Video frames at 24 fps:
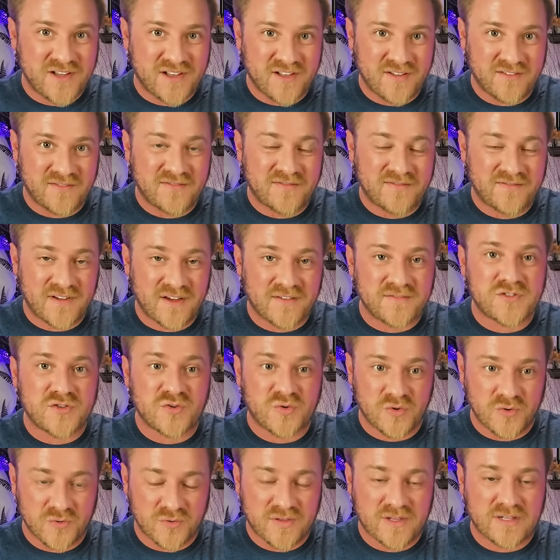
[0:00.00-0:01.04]
of
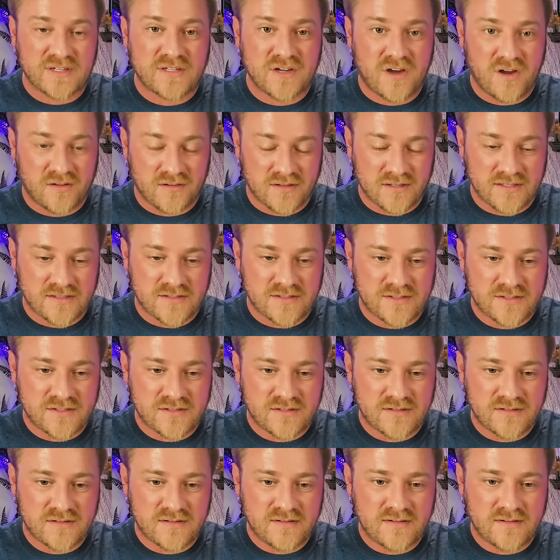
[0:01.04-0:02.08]
truth and knowledge.